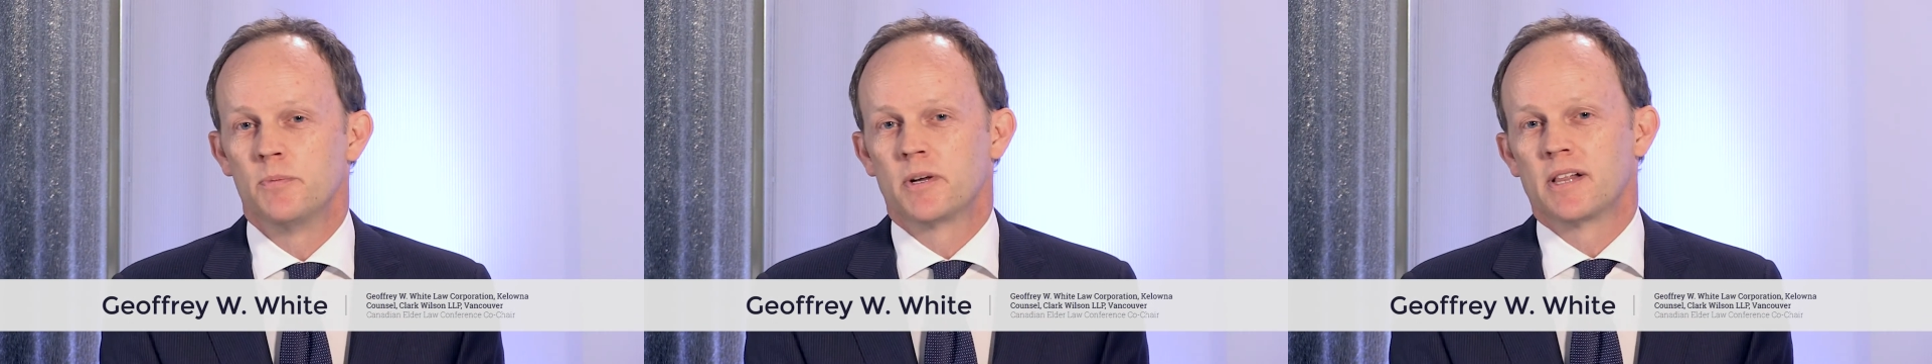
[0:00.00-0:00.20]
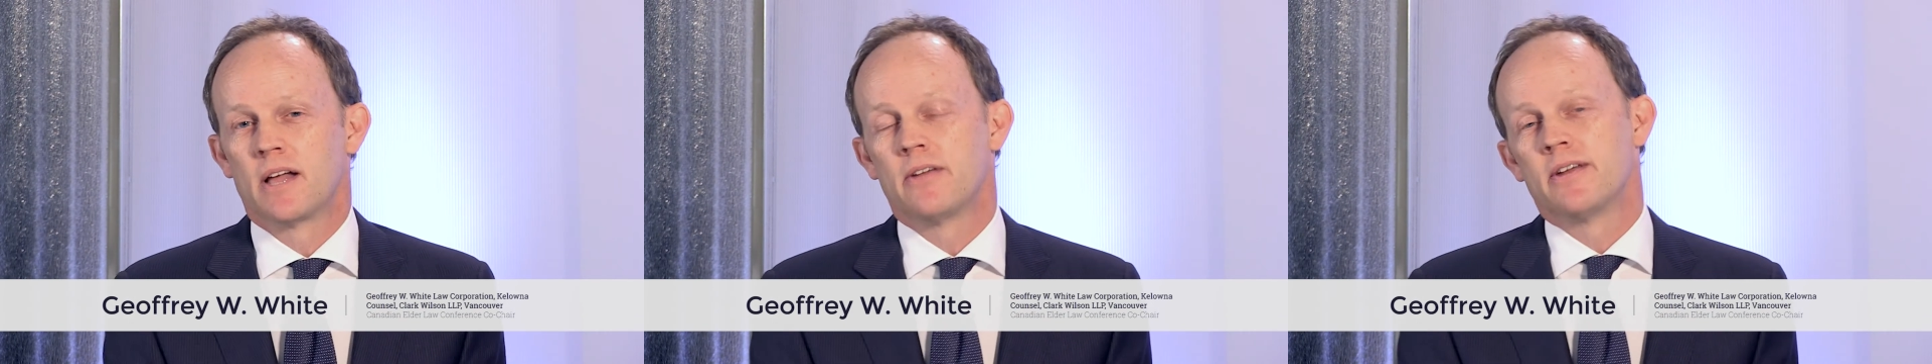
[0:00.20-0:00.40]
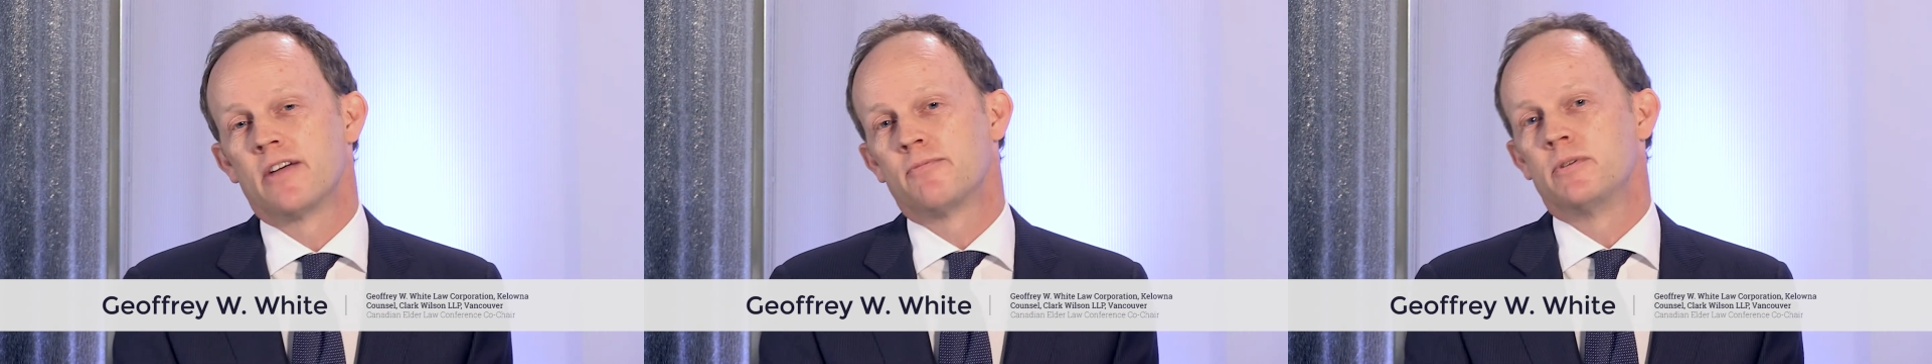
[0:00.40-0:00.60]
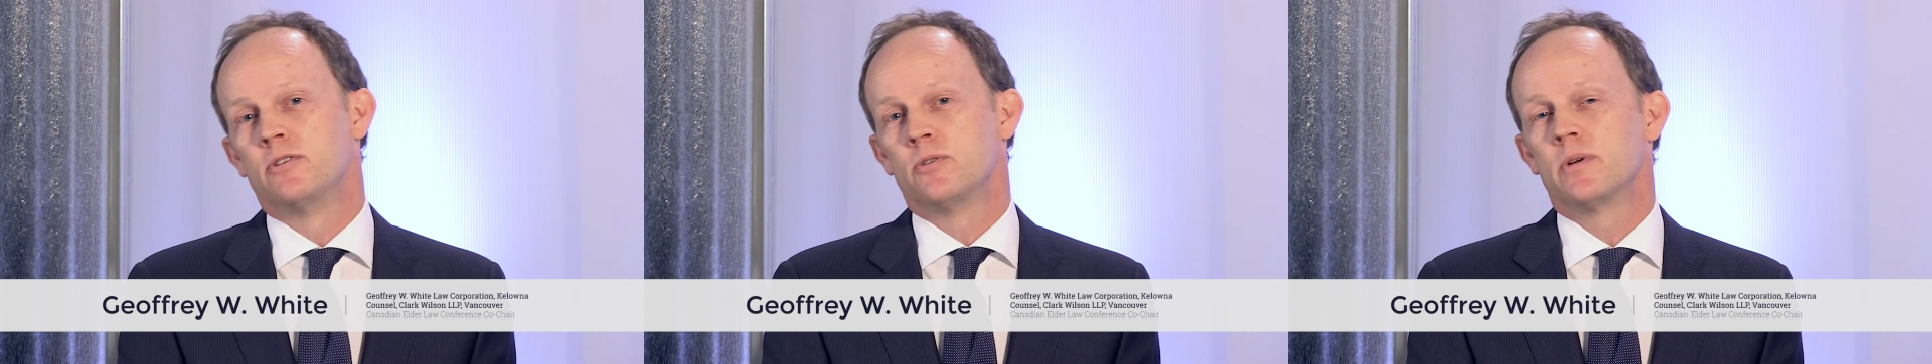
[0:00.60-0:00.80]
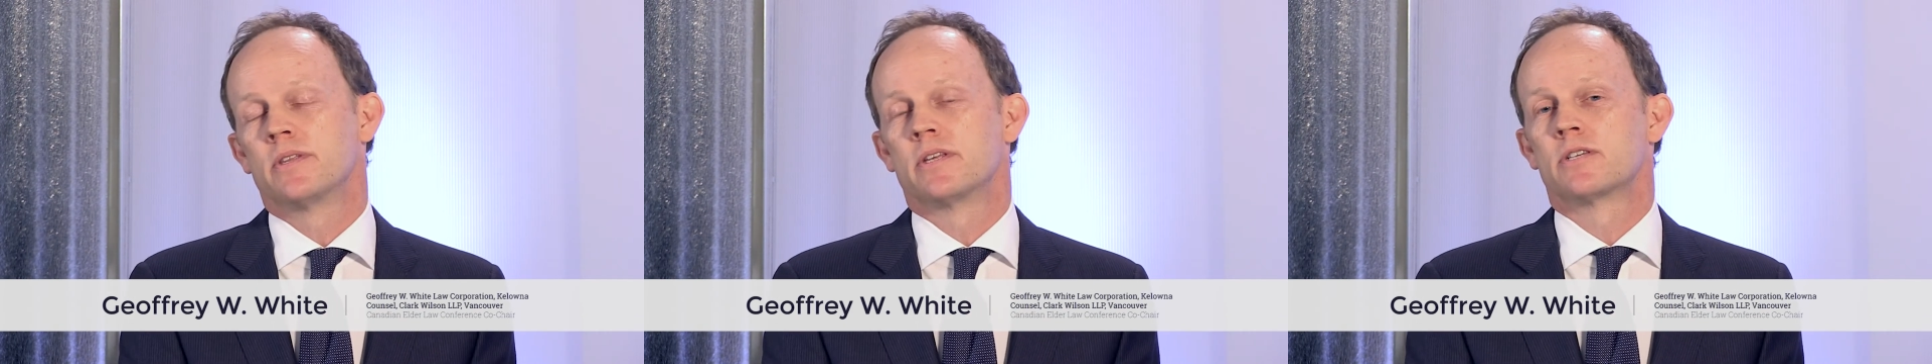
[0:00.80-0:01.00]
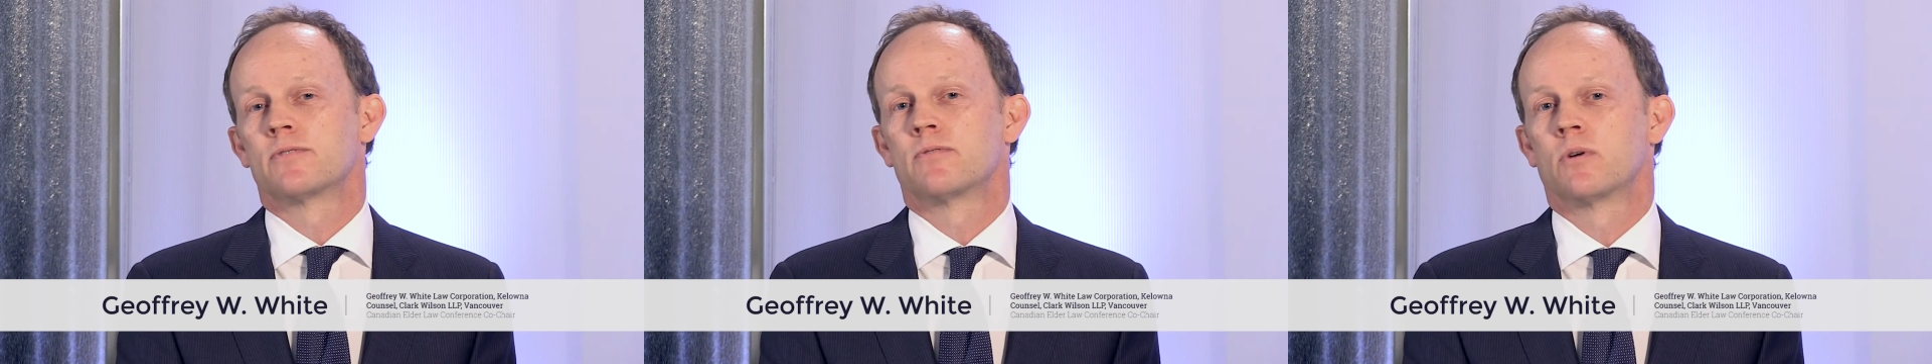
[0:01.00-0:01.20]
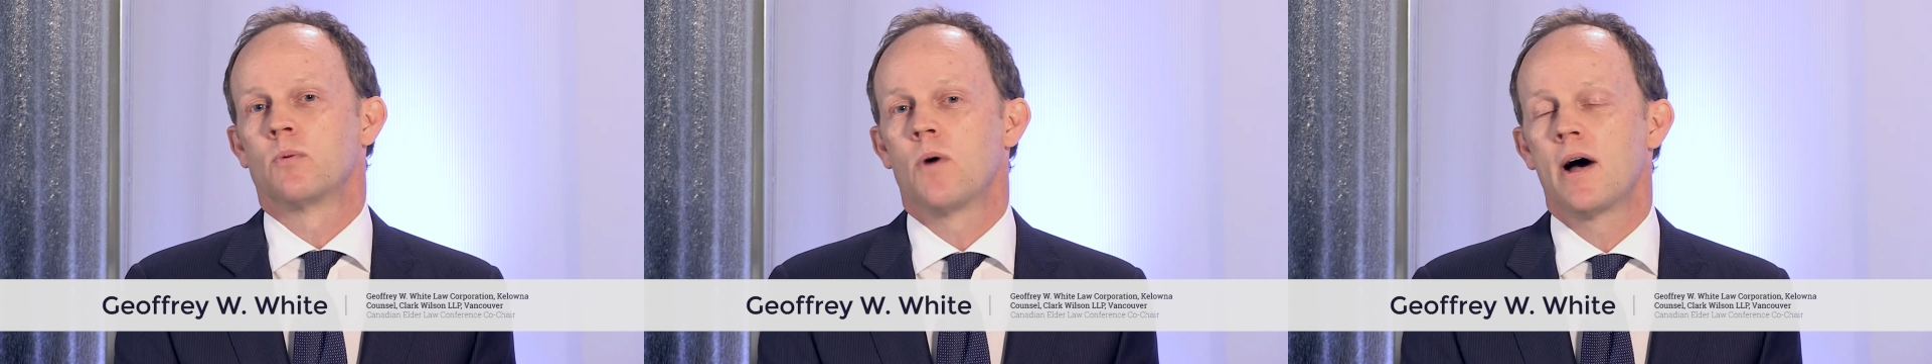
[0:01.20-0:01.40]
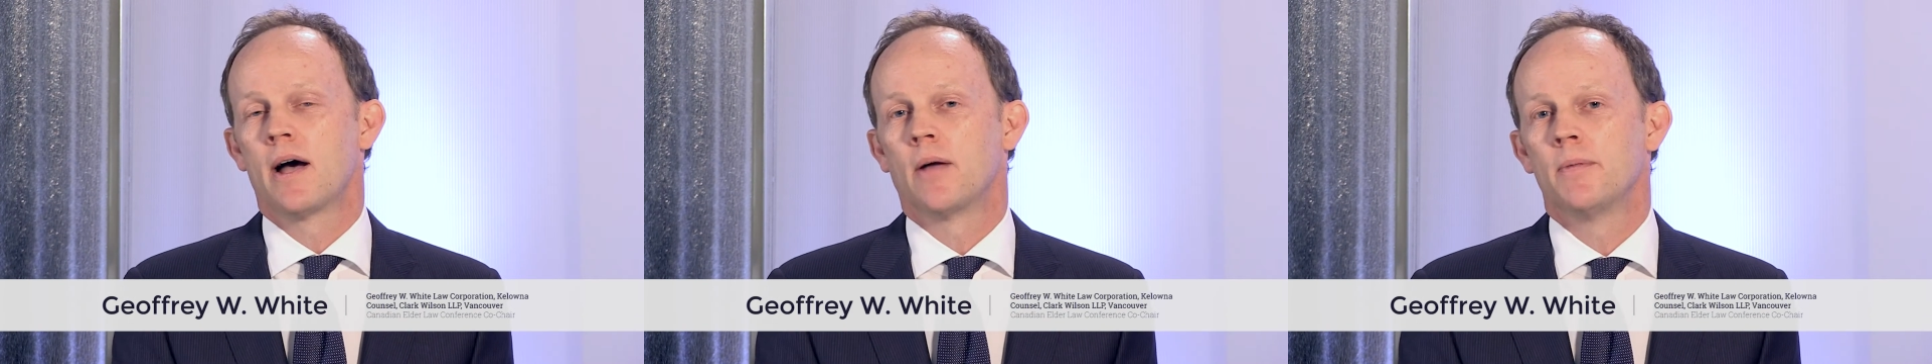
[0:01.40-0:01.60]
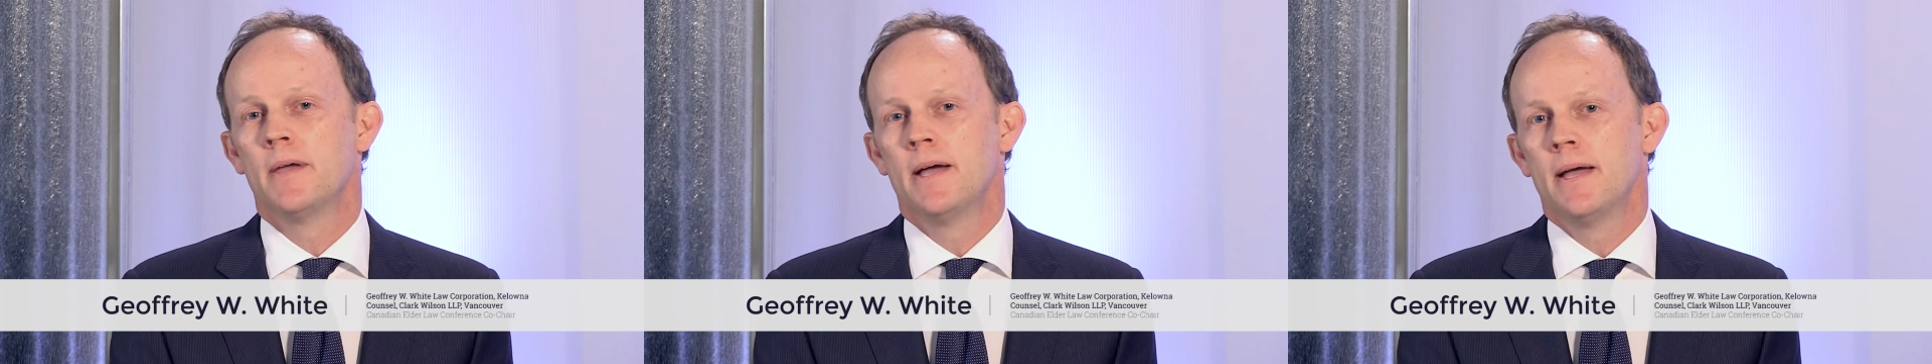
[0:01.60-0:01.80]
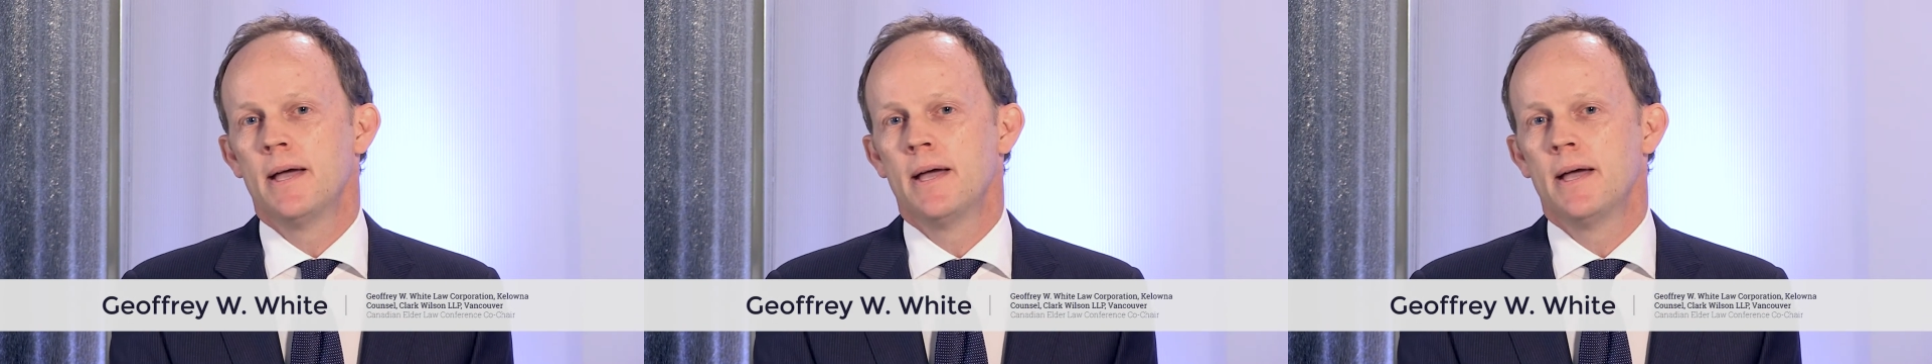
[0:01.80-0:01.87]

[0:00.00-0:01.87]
McClellan have been doing this for a while.